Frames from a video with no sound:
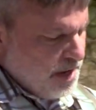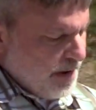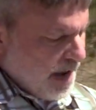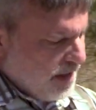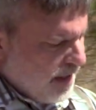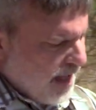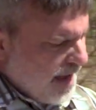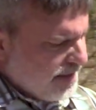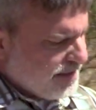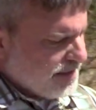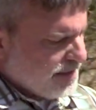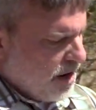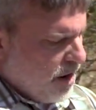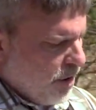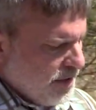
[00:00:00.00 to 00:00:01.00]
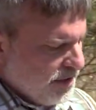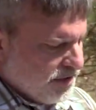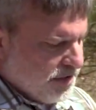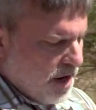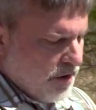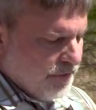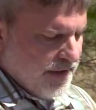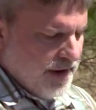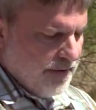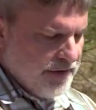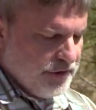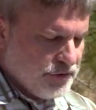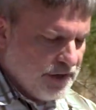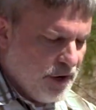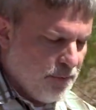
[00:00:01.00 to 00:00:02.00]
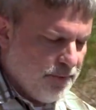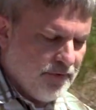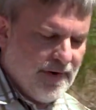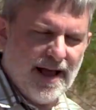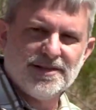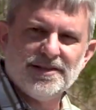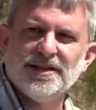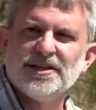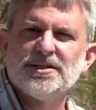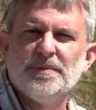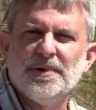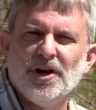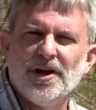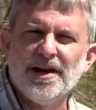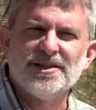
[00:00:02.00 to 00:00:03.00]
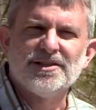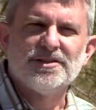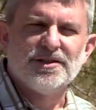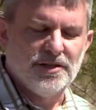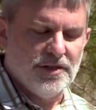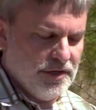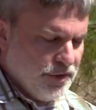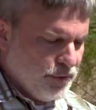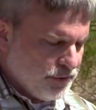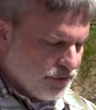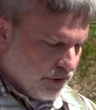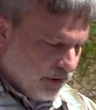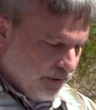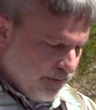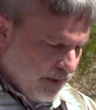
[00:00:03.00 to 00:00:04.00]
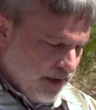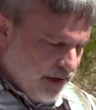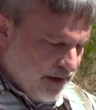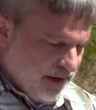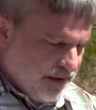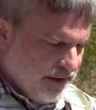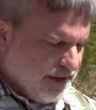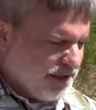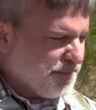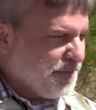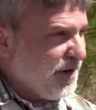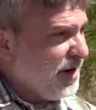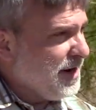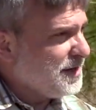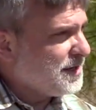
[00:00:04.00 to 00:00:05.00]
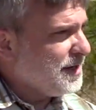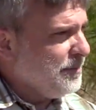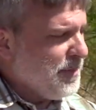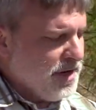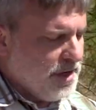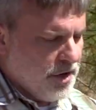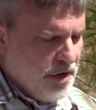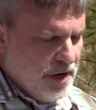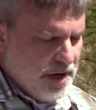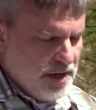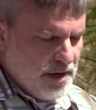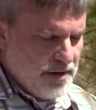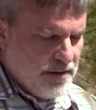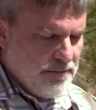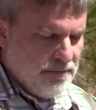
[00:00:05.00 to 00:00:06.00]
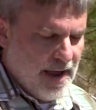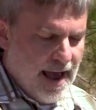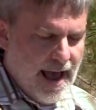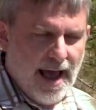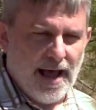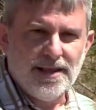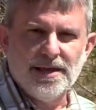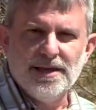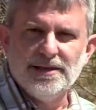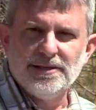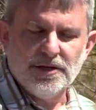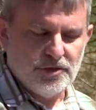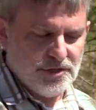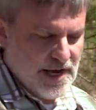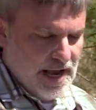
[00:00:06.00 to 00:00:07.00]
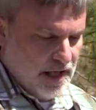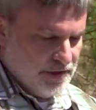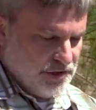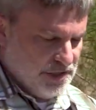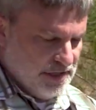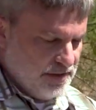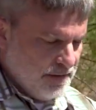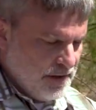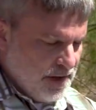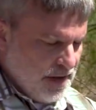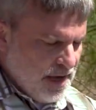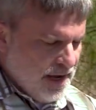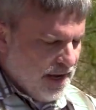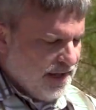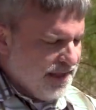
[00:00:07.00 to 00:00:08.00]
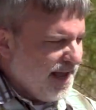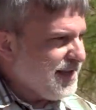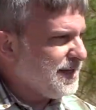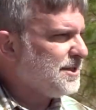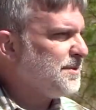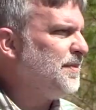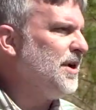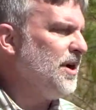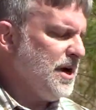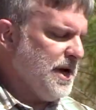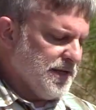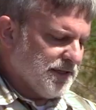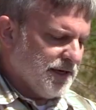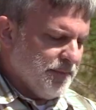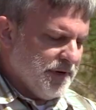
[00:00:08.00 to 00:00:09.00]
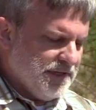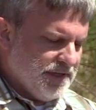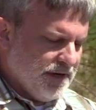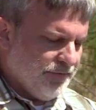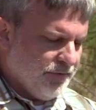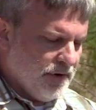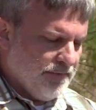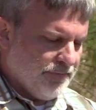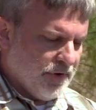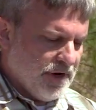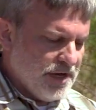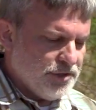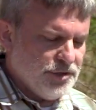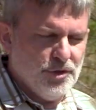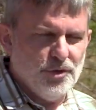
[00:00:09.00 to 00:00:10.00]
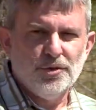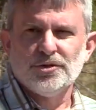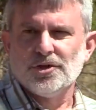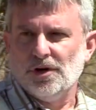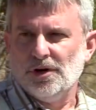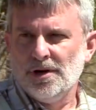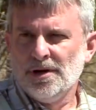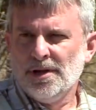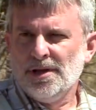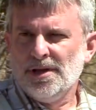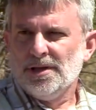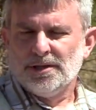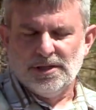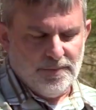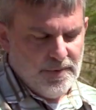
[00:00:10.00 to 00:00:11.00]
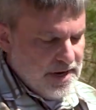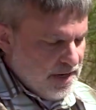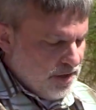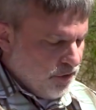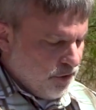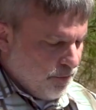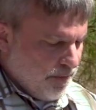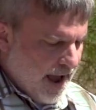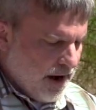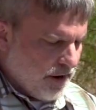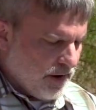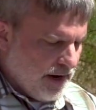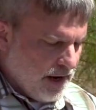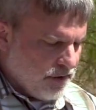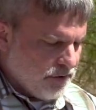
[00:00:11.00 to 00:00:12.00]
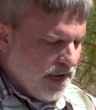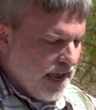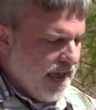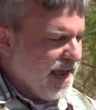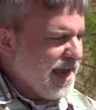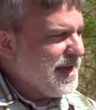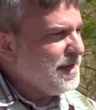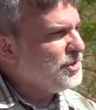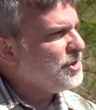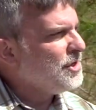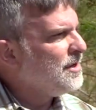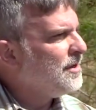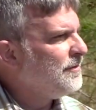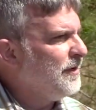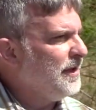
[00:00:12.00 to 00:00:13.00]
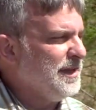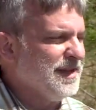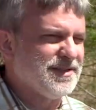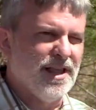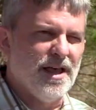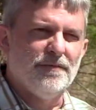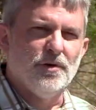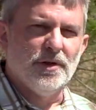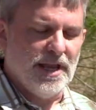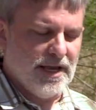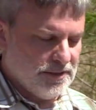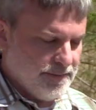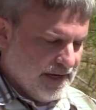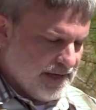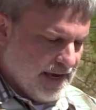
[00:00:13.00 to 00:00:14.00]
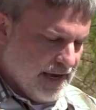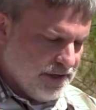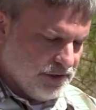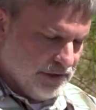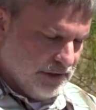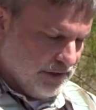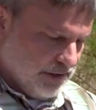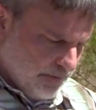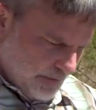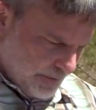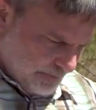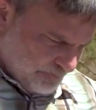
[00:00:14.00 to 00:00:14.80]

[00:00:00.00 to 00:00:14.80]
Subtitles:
In my classes, I always taught that every trail provides an experience to the user. The experience can be good, bad, easy, or challenging, and that experience can be different for each user depending on their background, age, fitness level, and expectations.